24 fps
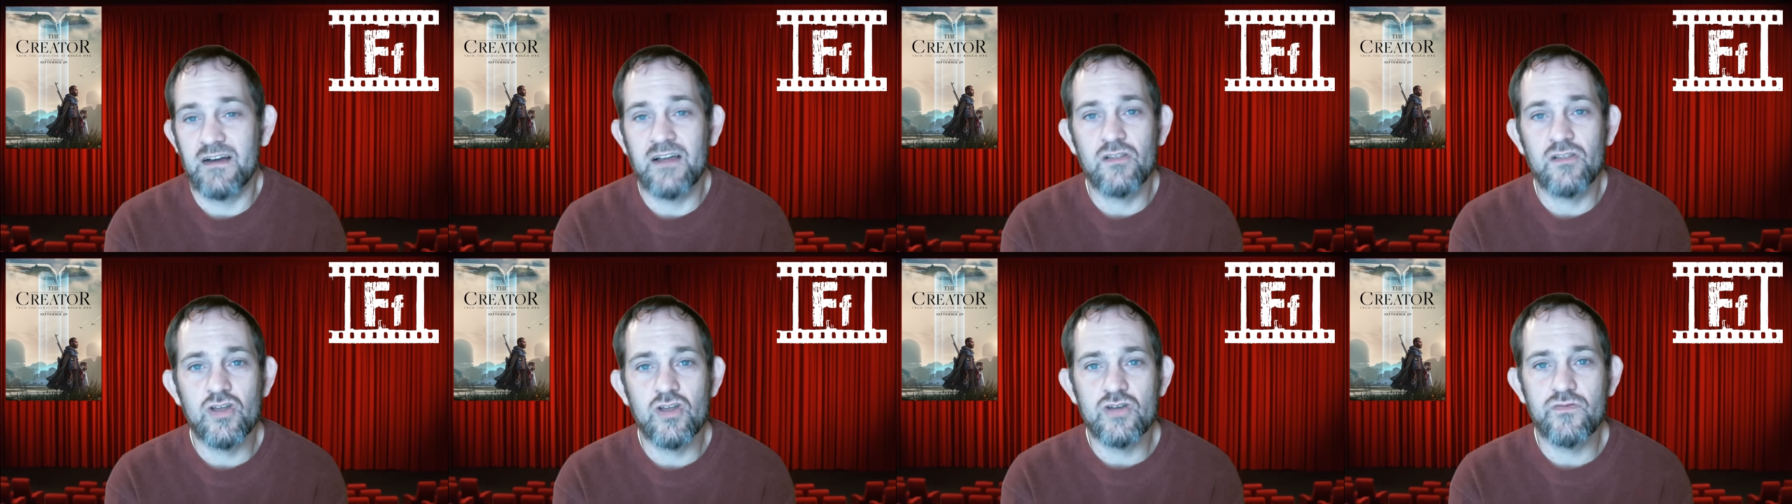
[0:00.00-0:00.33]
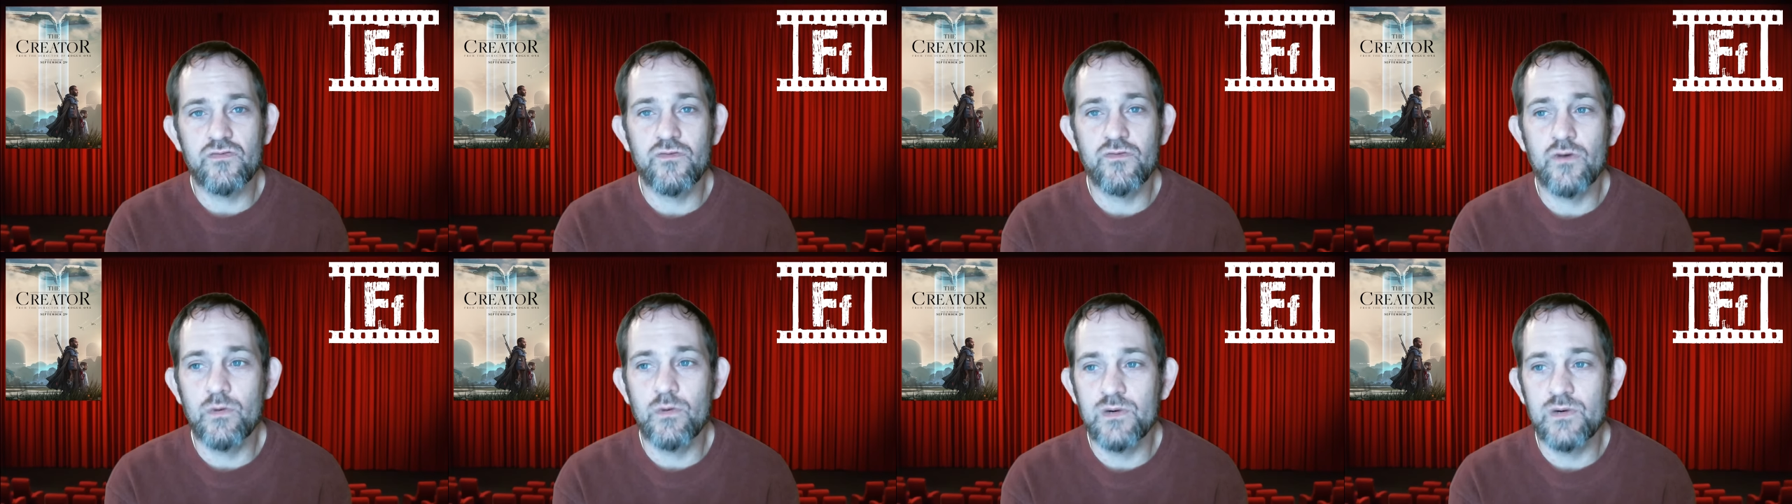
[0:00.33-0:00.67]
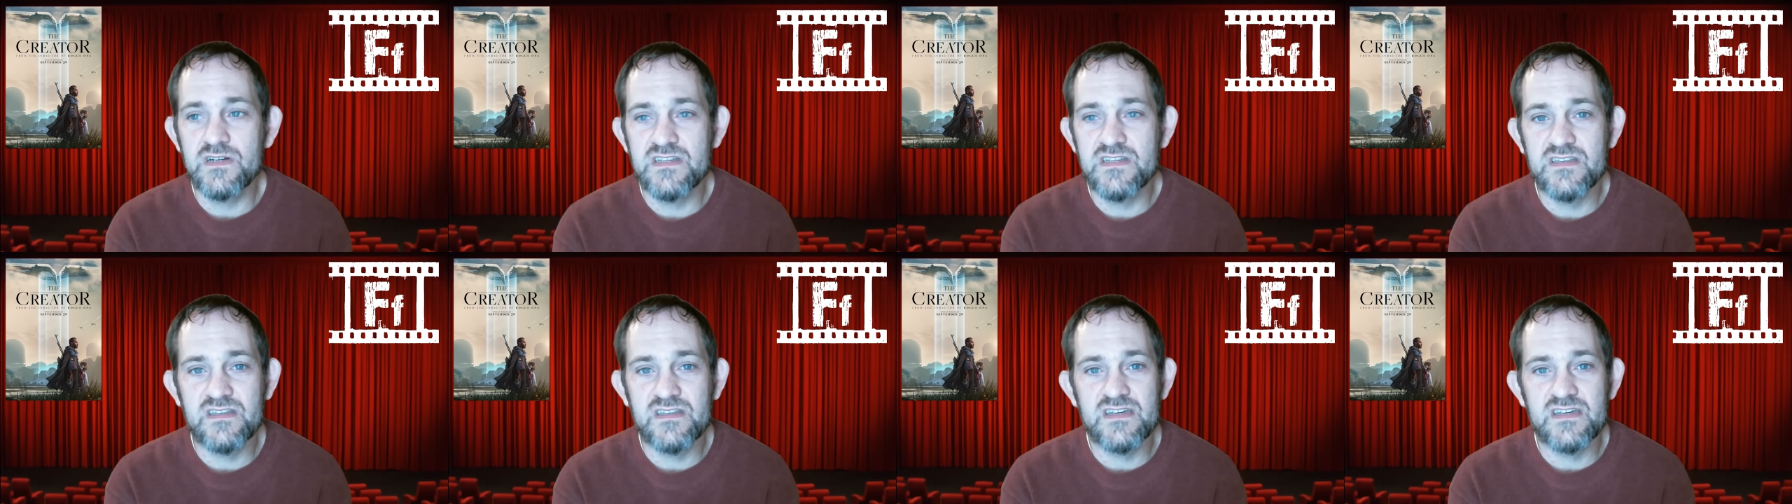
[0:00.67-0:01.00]
I looked forward
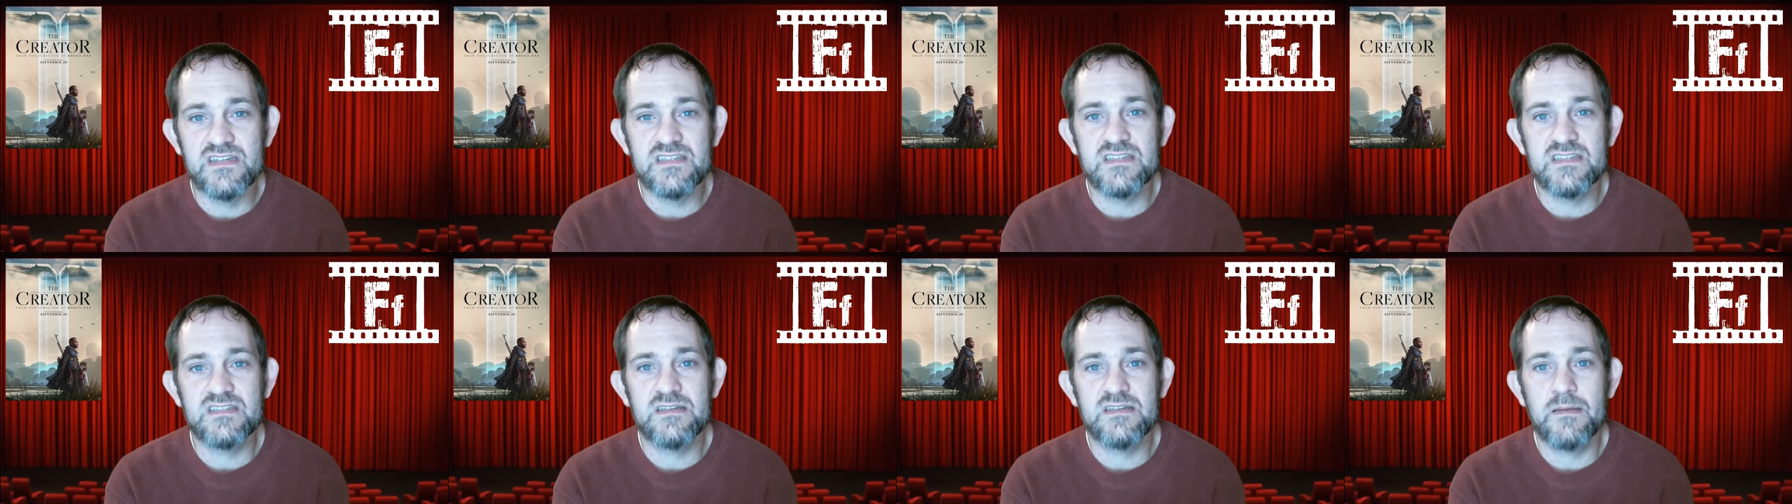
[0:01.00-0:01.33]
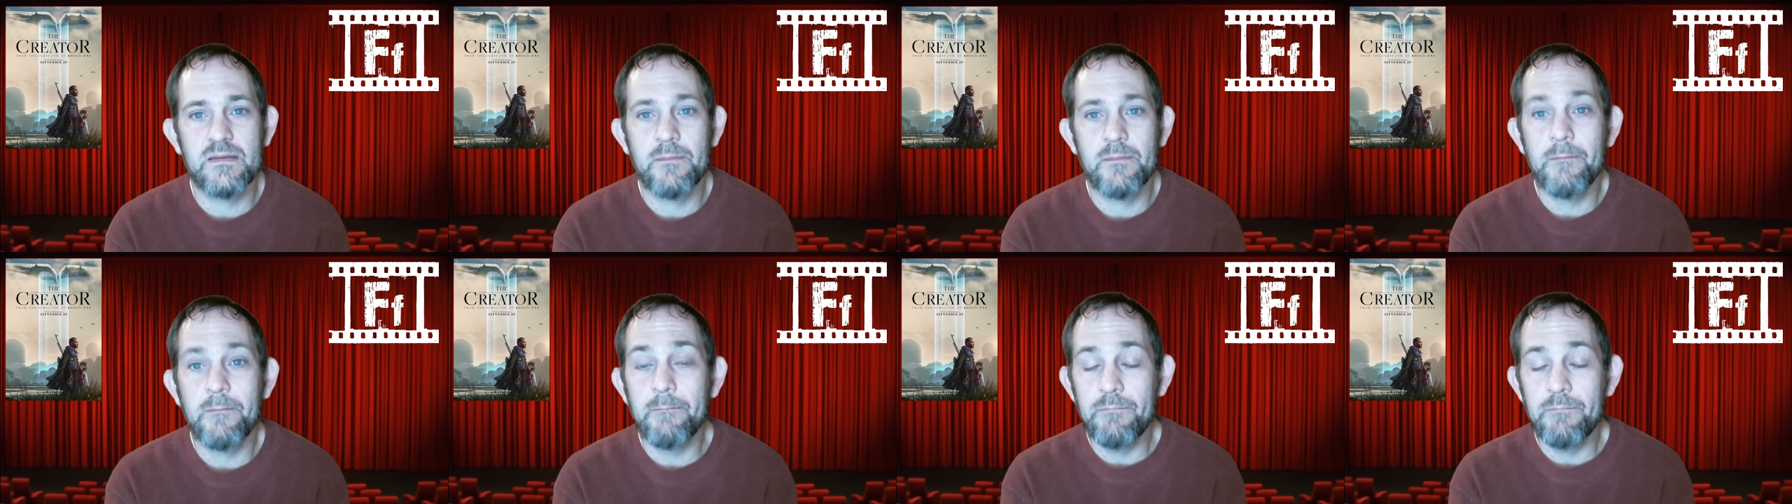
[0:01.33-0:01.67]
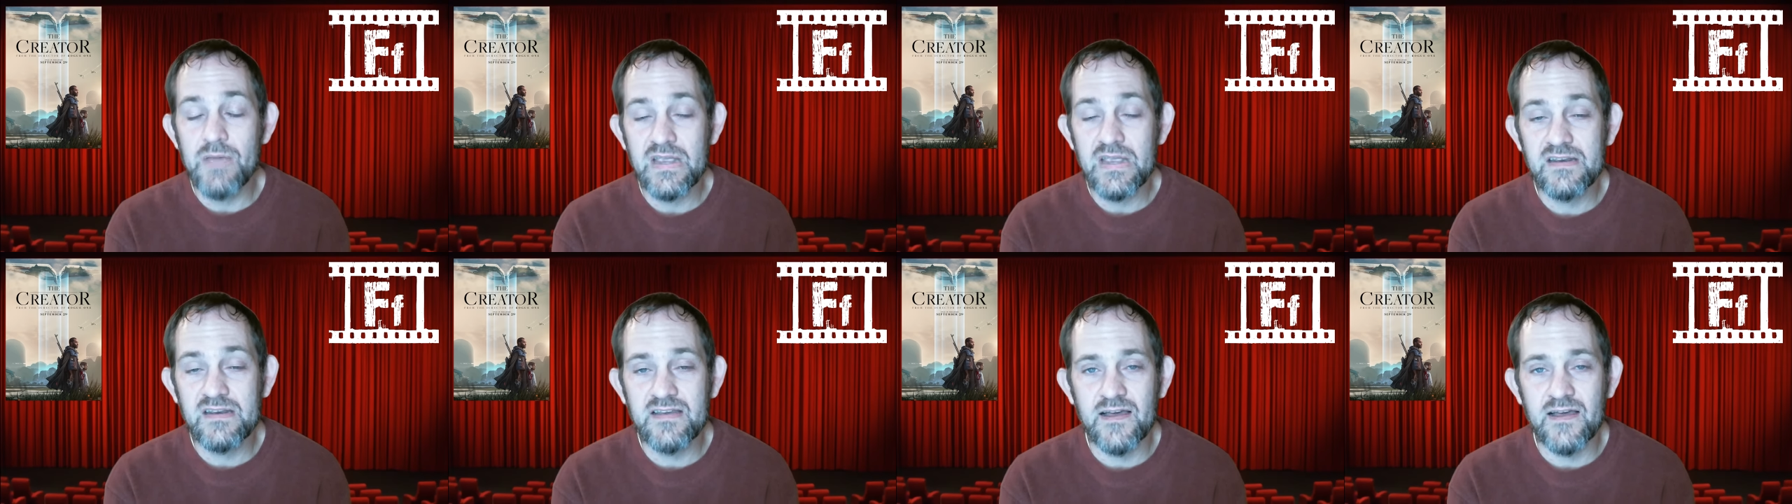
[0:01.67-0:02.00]
to this
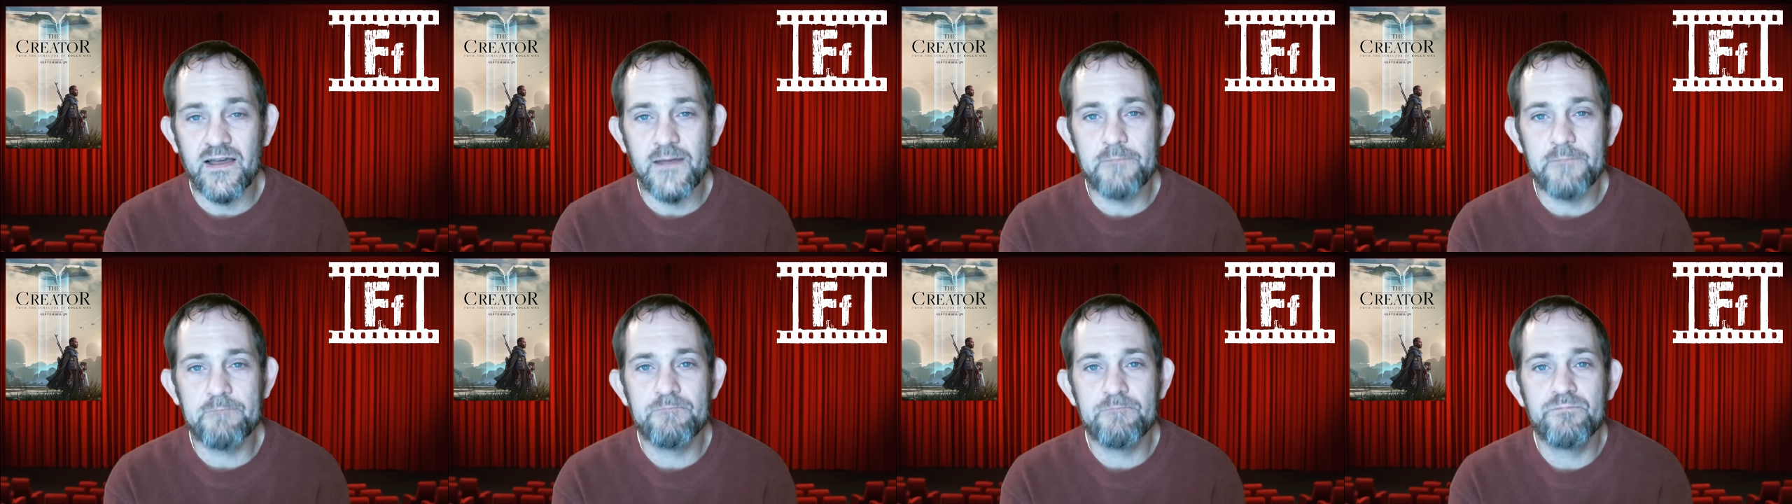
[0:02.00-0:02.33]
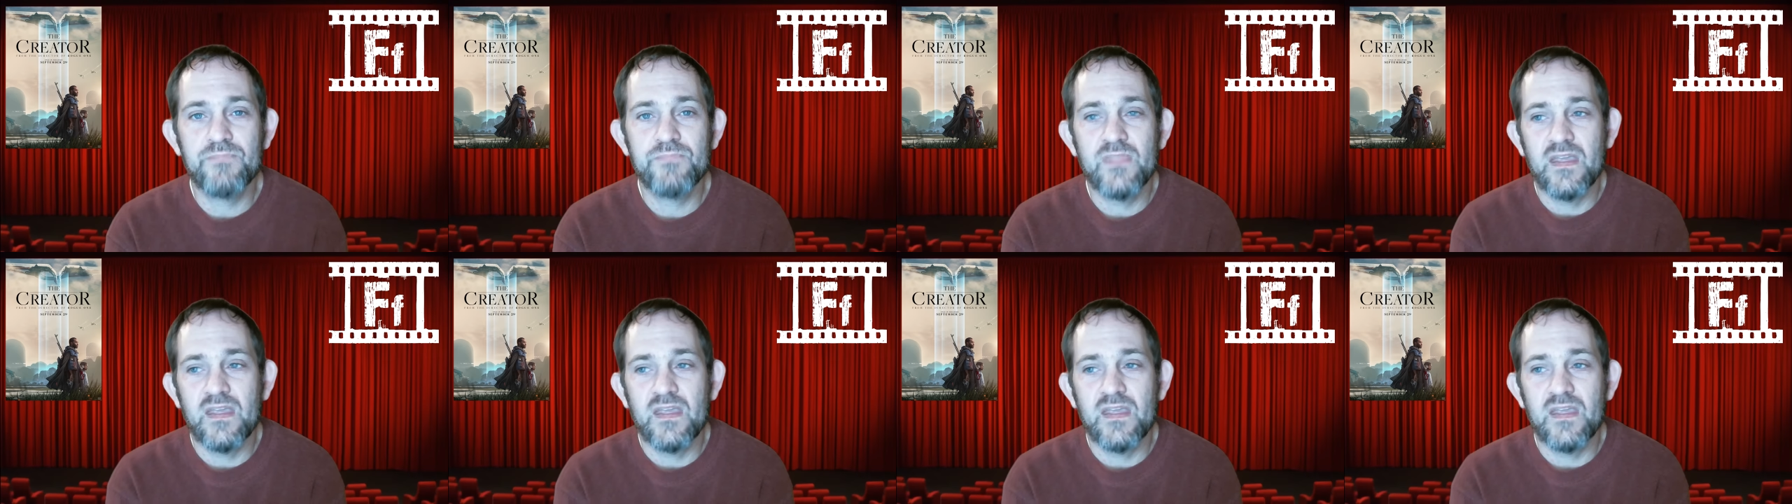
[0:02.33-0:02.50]
big time.